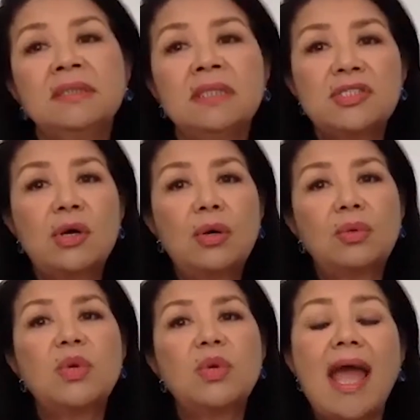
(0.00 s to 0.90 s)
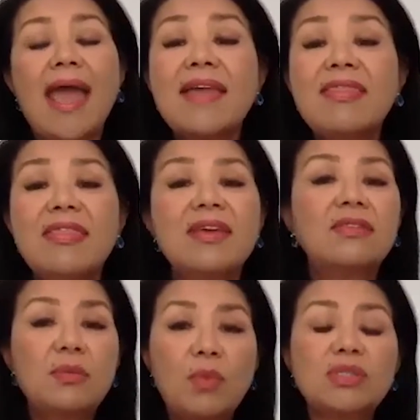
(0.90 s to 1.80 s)
so and
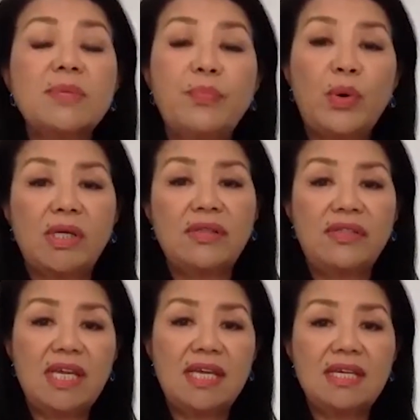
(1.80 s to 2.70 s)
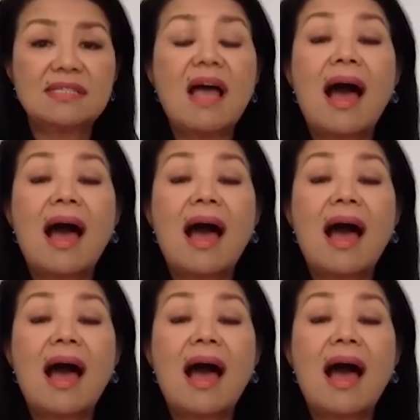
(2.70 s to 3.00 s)
the most important thing is